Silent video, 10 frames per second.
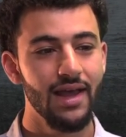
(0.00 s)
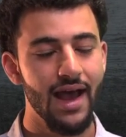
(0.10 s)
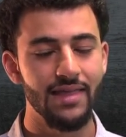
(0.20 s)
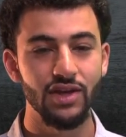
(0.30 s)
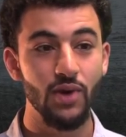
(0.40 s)

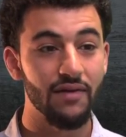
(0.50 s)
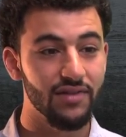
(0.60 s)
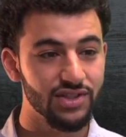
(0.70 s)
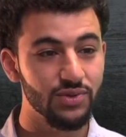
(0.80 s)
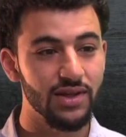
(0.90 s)
And then you have
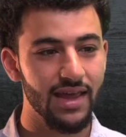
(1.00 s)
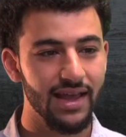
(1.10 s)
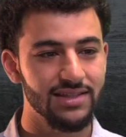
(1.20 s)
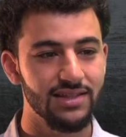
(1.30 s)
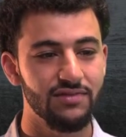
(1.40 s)
a student that
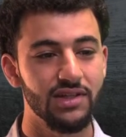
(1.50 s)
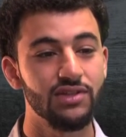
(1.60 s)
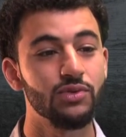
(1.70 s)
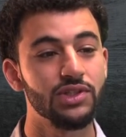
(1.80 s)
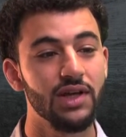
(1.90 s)
gets even
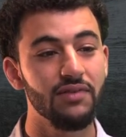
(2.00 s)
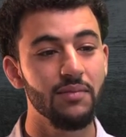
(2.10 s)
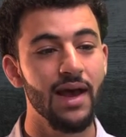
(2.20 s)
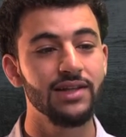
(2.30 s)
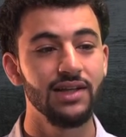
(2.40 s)
into a shoving
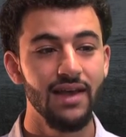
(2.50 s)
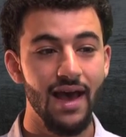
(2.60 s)
match.